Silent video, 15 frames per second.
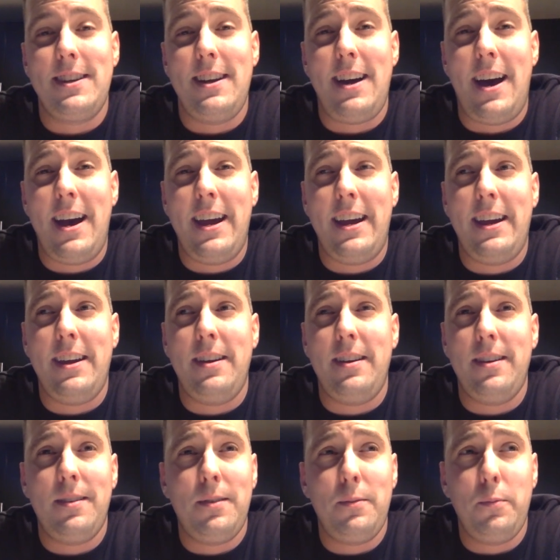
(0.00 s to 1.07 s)
And
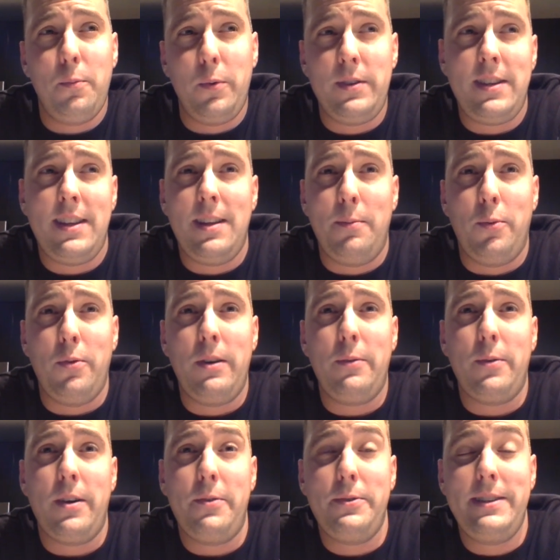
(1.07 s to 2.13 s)
I was at the
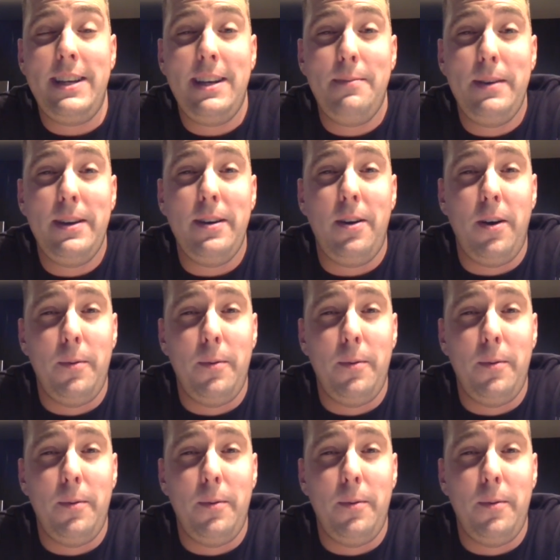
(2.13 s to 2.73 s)
point where it would take me